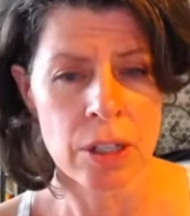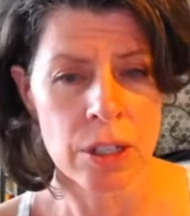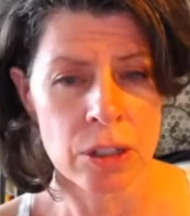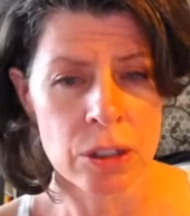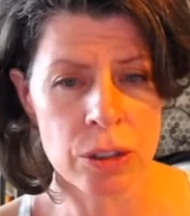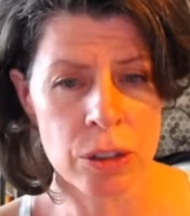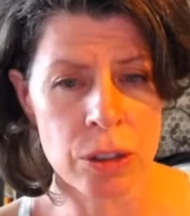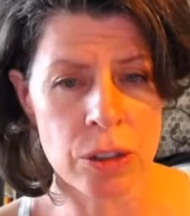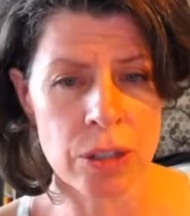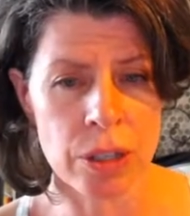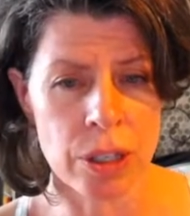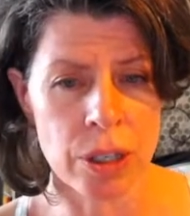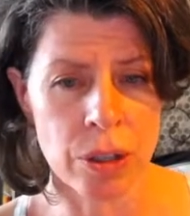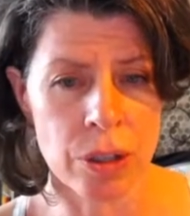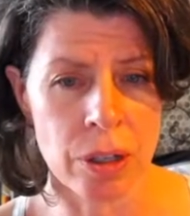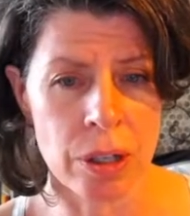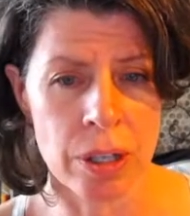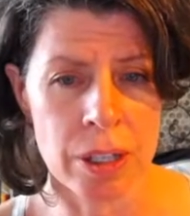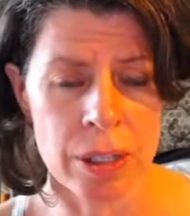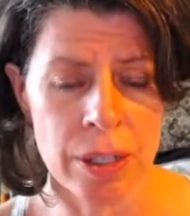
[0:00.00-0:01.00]
Certainly it
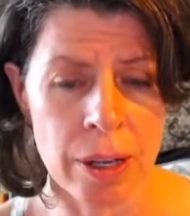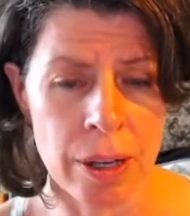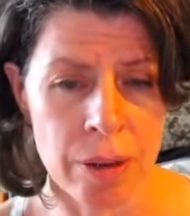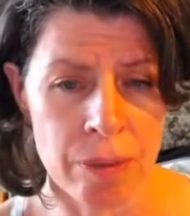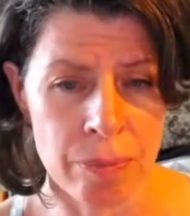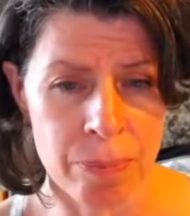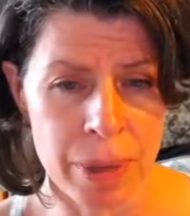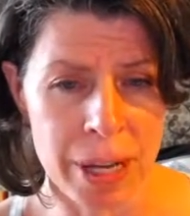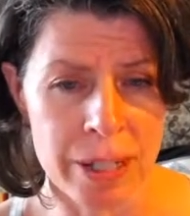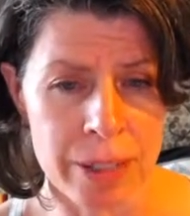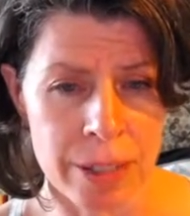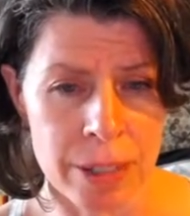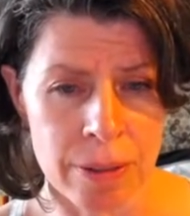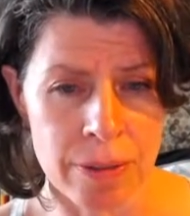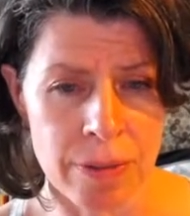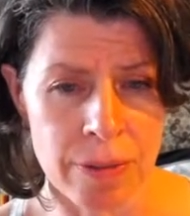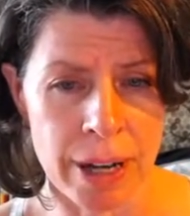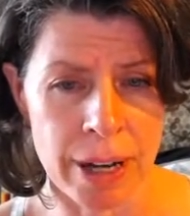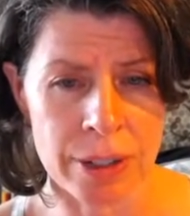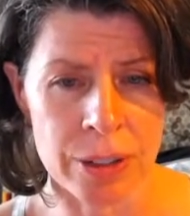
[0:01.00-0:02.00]
could have been done
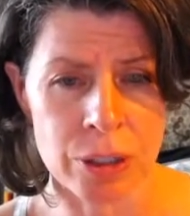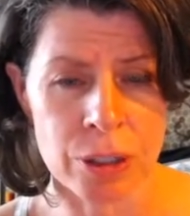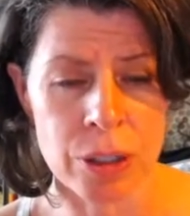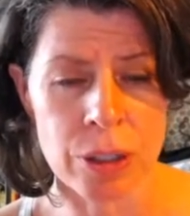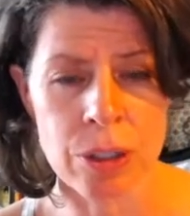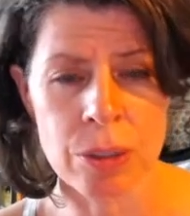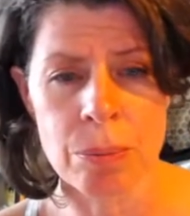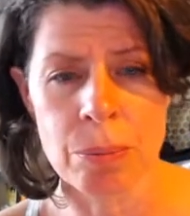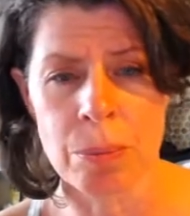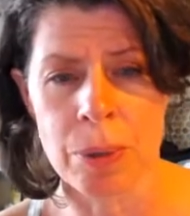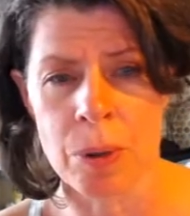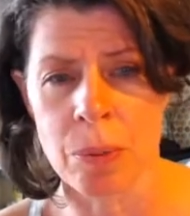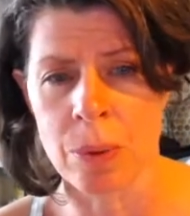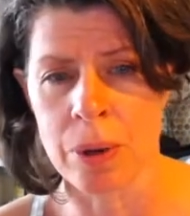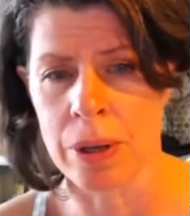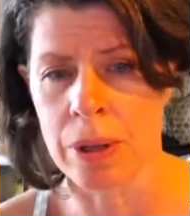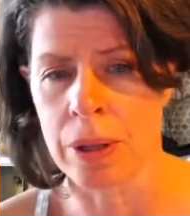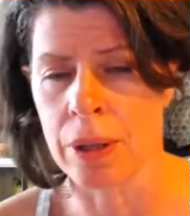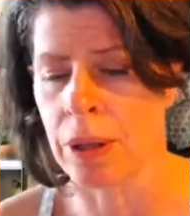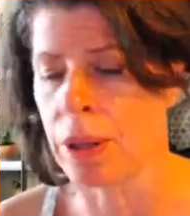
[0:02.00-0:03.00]
faster, but
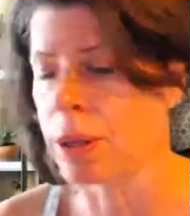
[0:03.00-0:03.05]
one of the